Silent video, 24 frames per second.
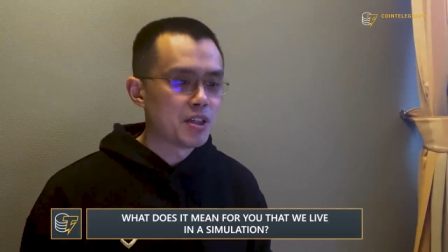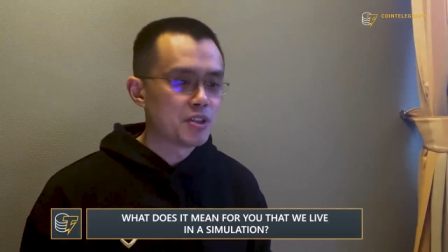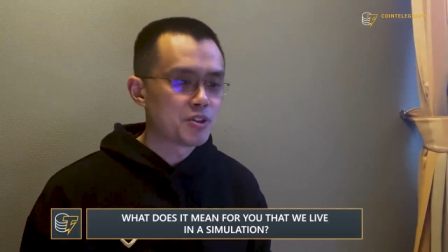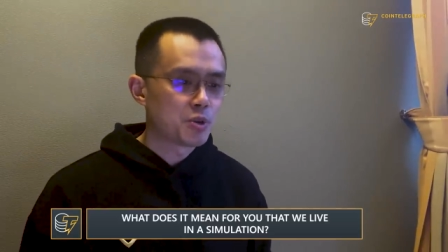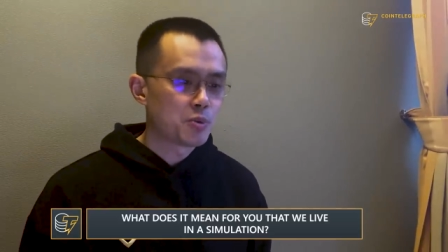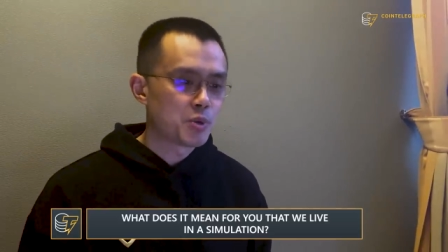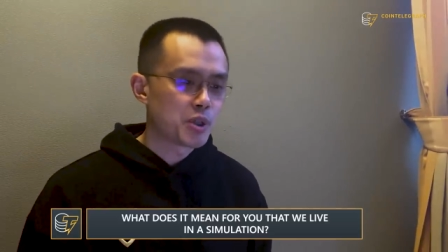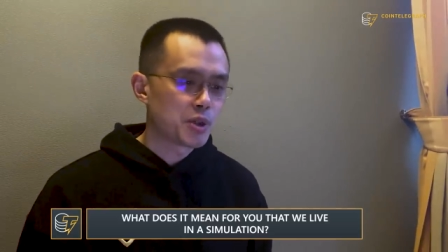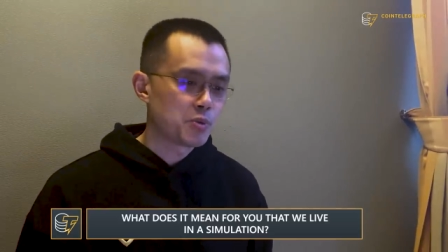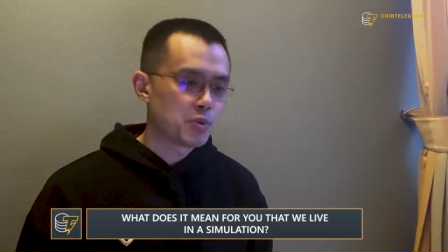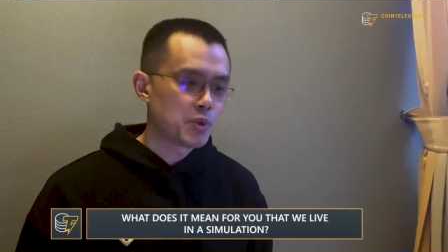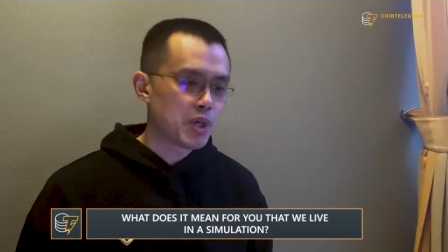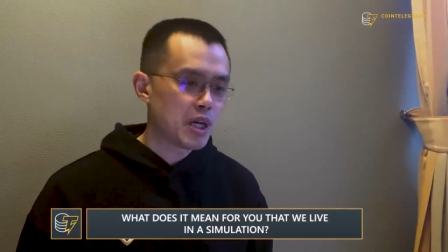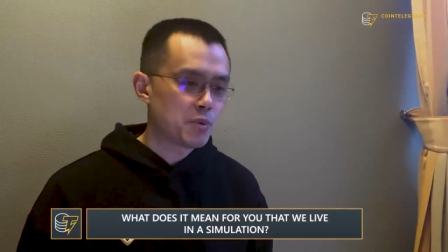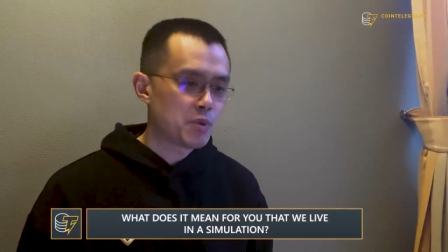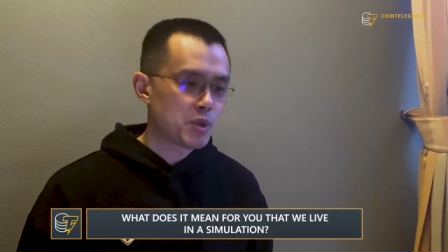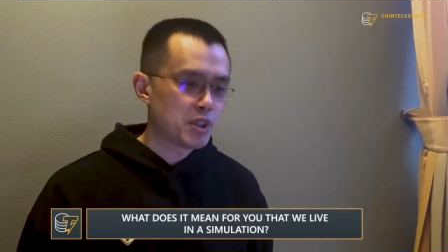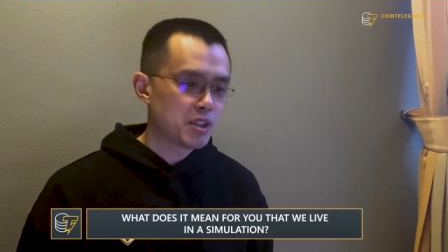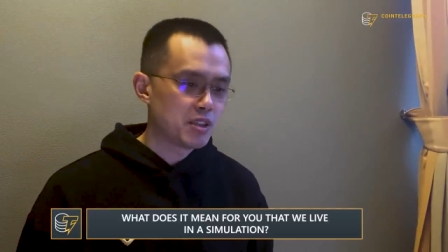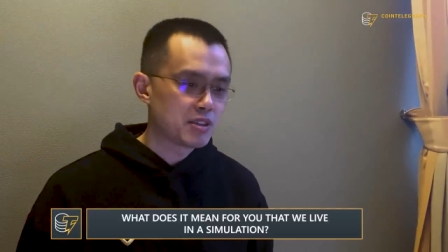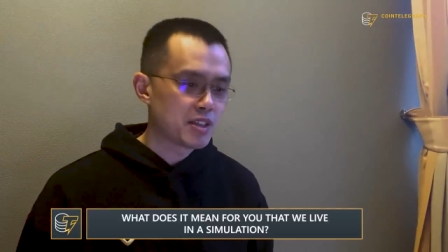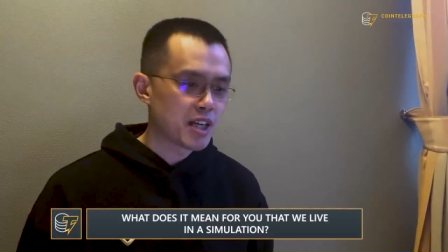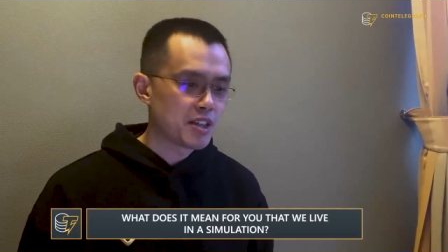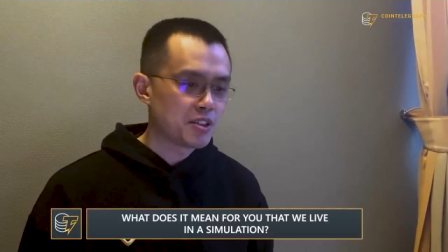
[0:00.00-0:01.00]
So we,
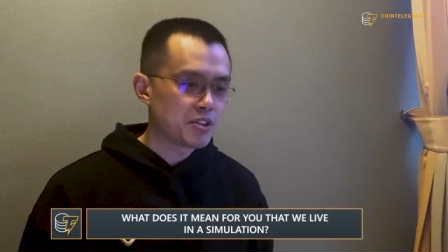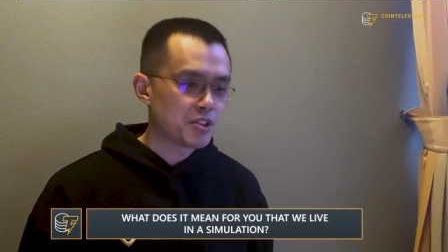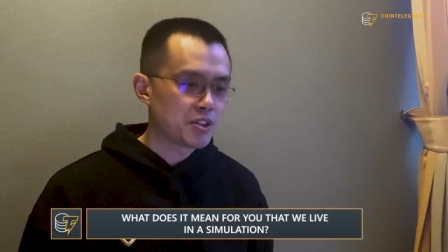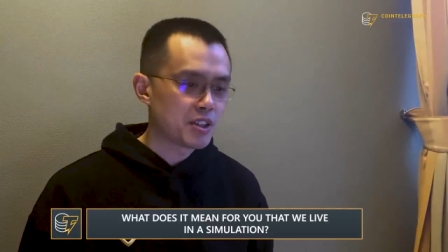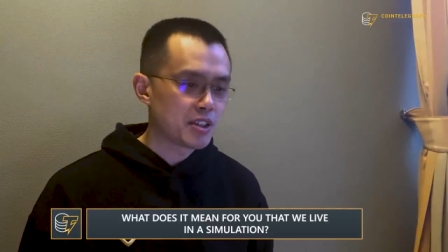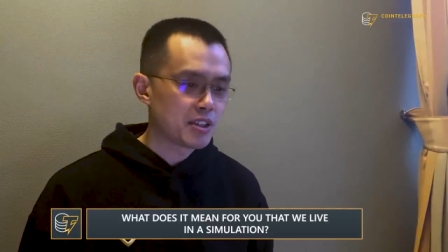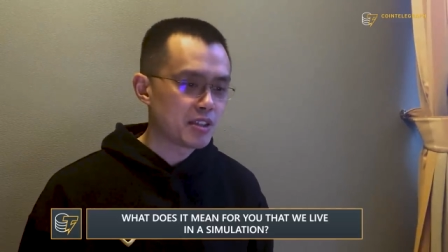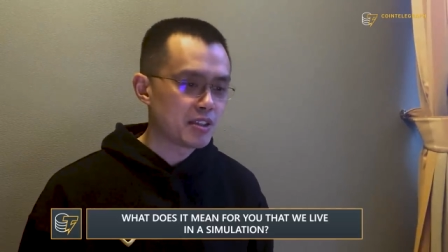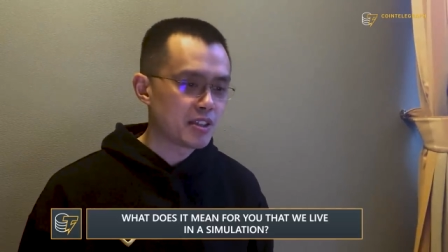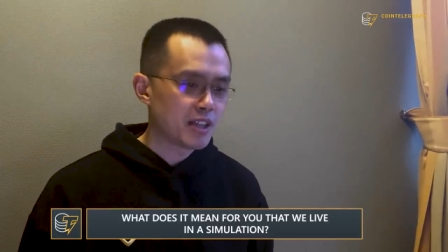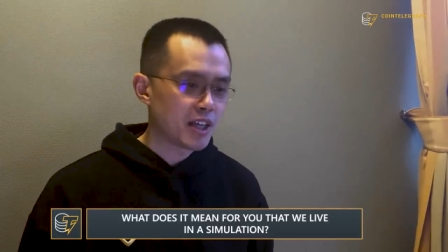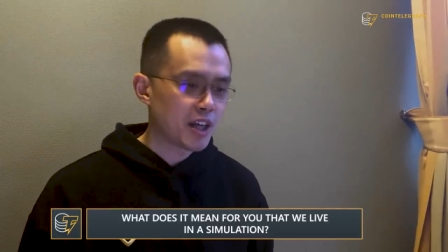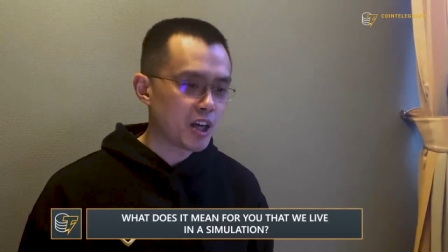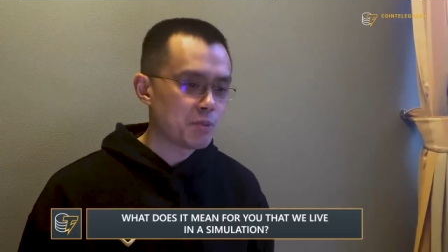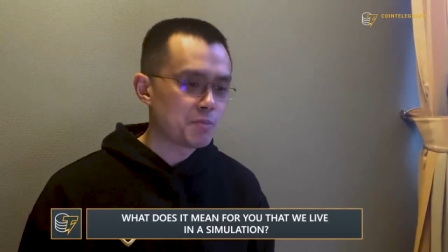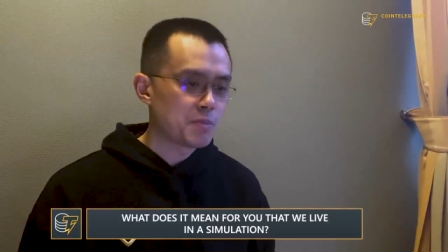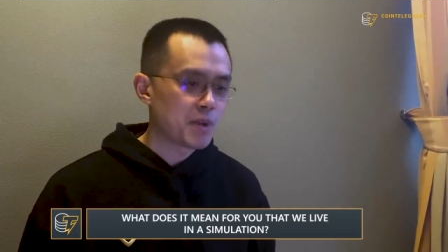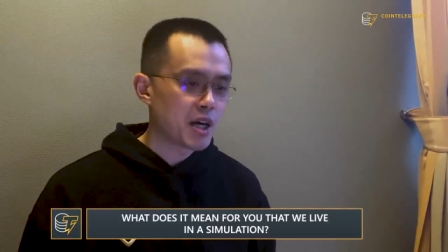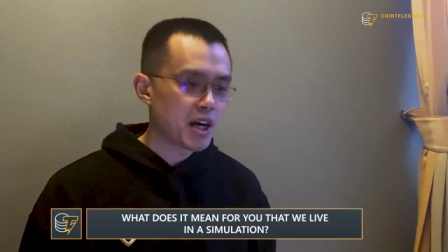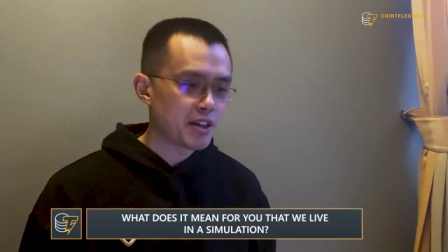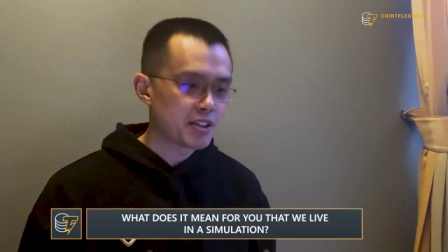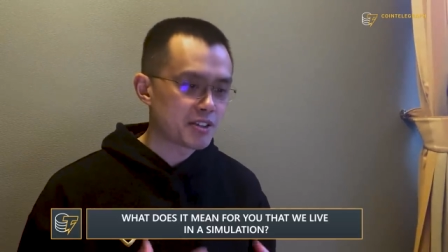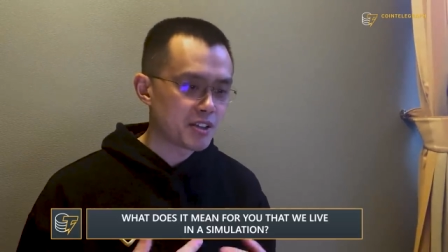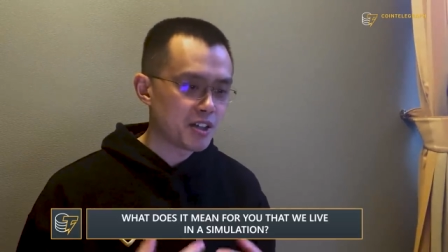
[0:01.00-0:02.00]
we're designed to
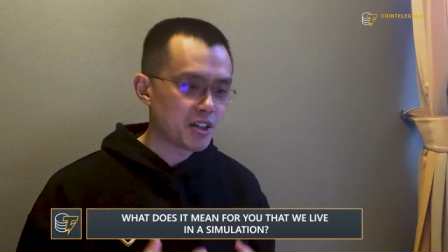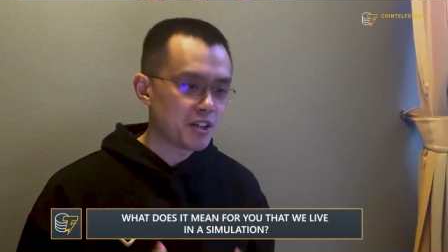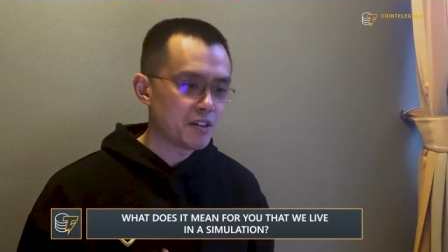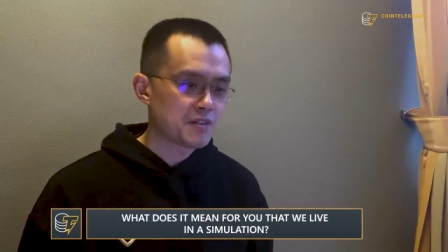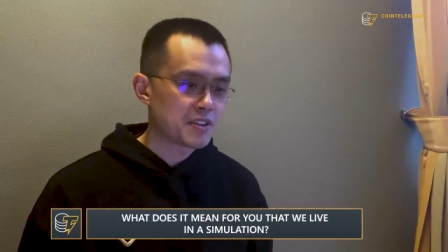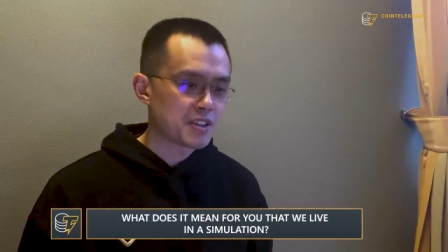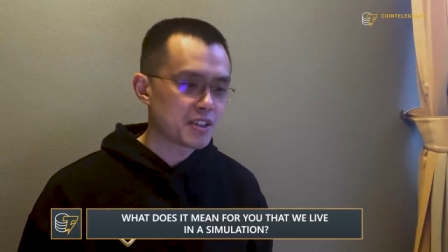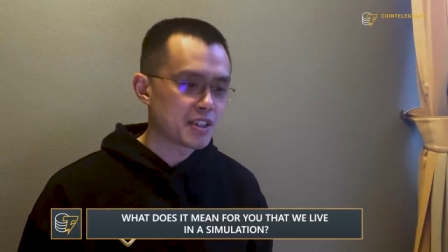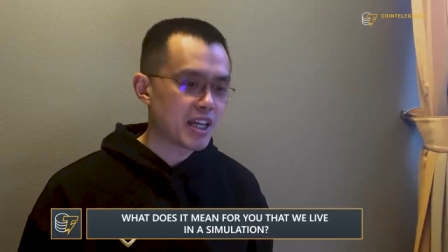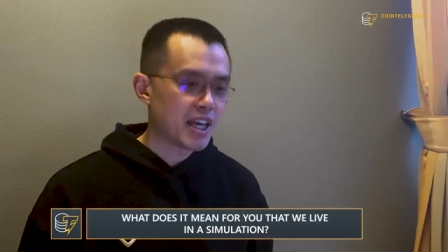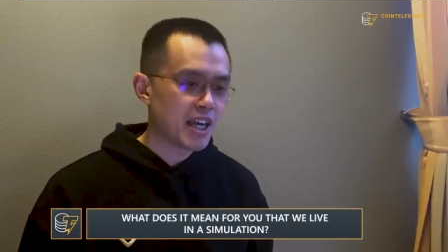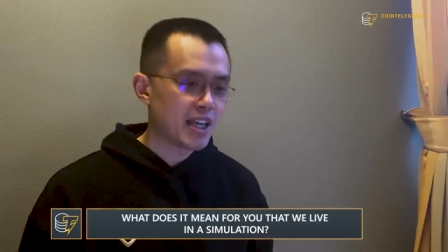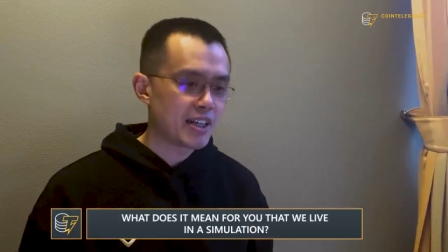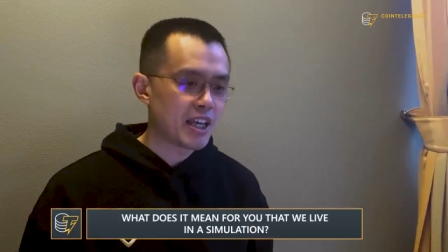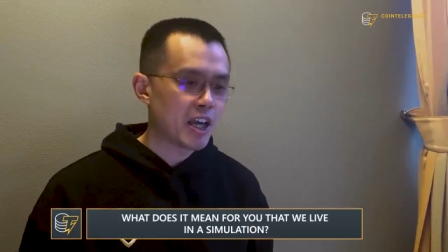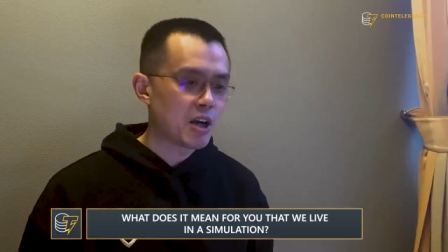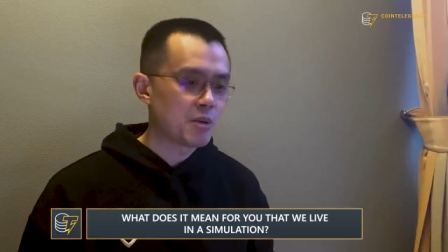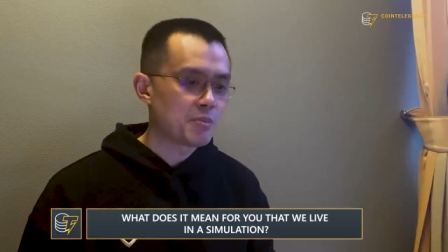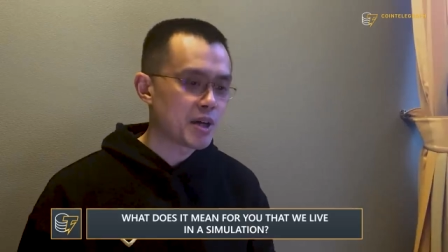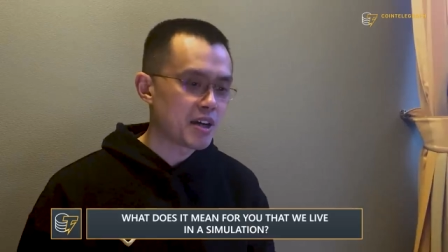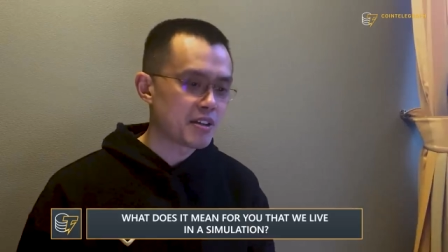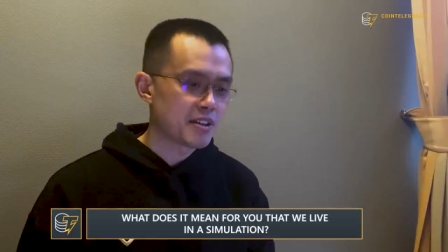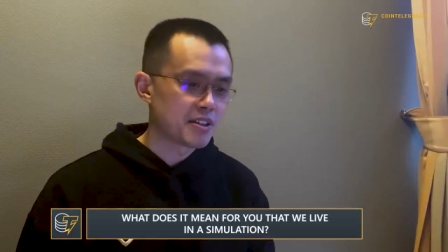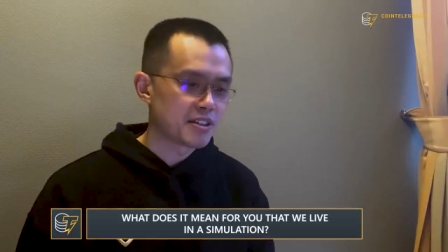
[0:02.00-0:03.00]
help ourselves and
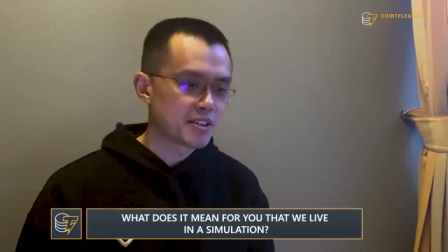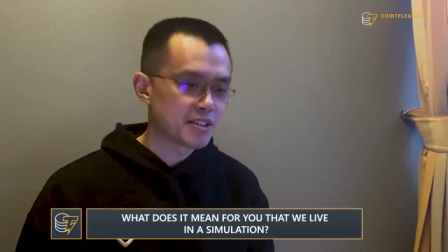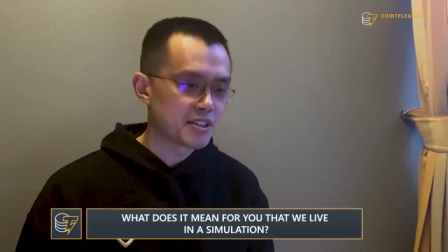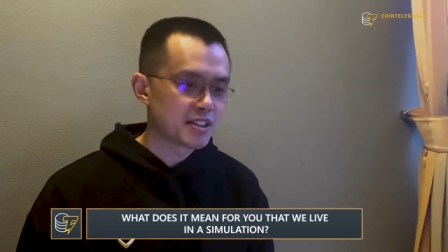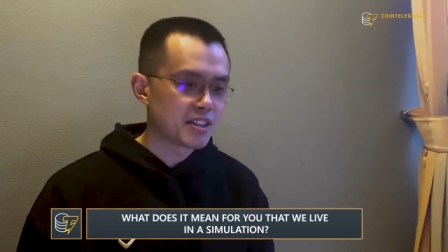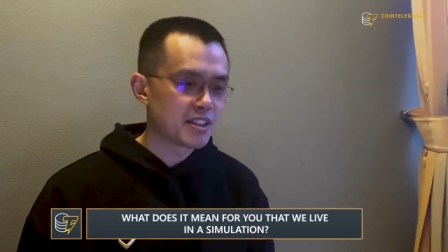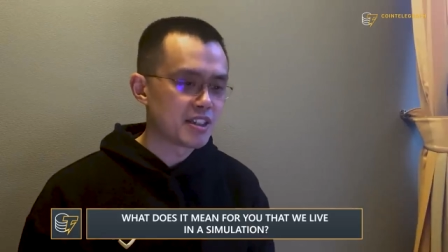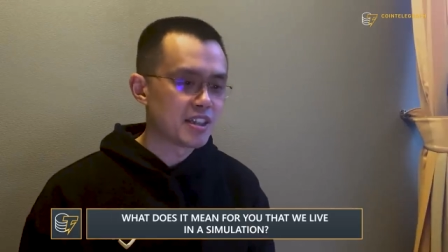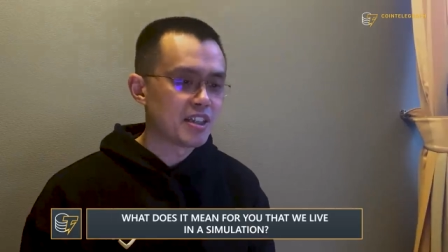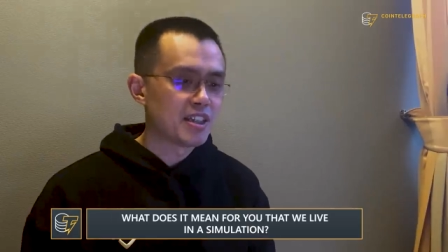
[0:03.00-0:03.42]
help others.